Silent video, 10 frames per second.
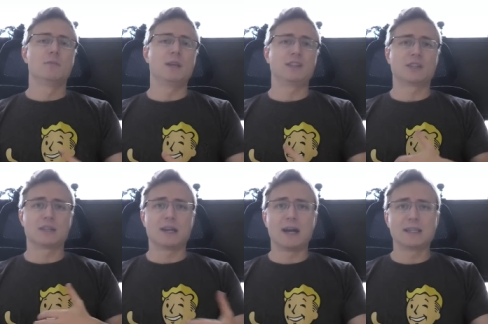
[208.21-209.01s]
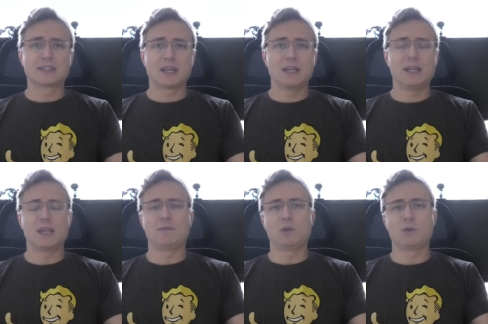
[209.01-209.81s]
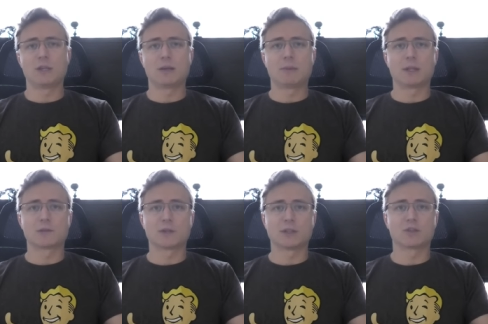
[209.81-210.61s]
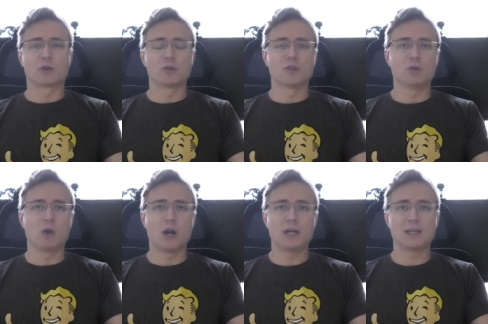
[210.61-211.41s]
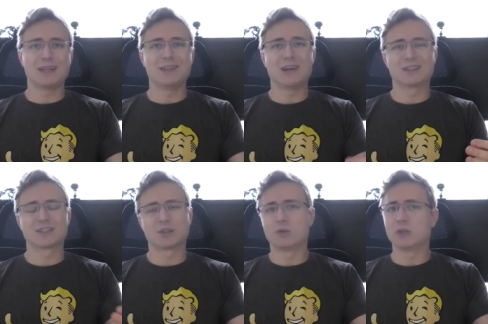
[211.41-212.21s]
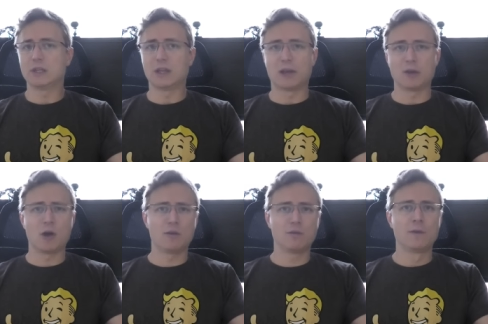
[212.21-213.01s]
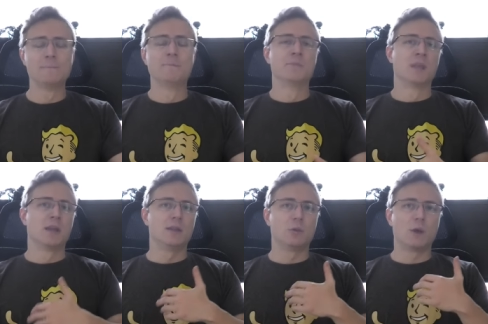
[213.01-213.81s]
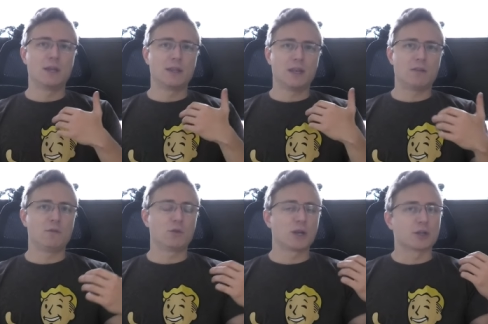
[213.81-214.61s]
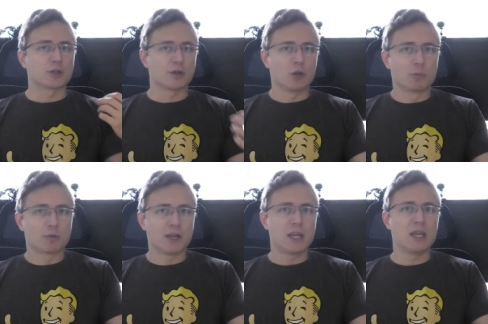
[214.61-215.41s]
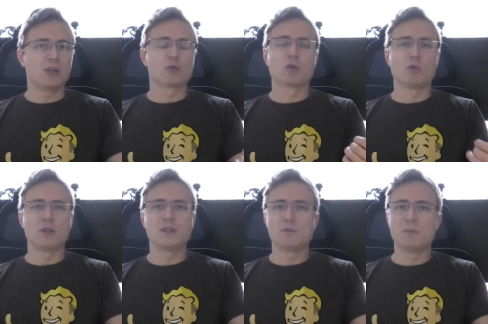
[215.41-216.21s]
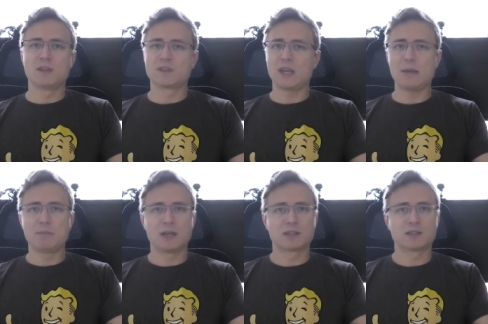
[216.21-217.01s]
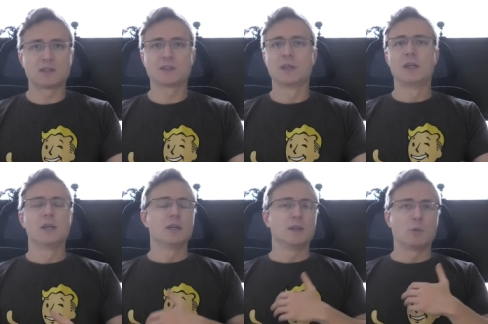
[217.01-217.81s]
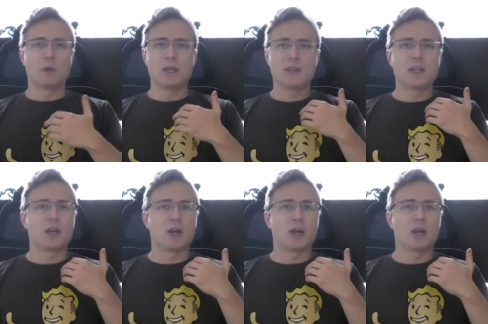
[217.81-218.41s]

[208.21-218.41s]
basically high-siding if you end up entering the turn too hot and not slowly letting off, the way that if you're not trail braking you're going to miss apexes, the way that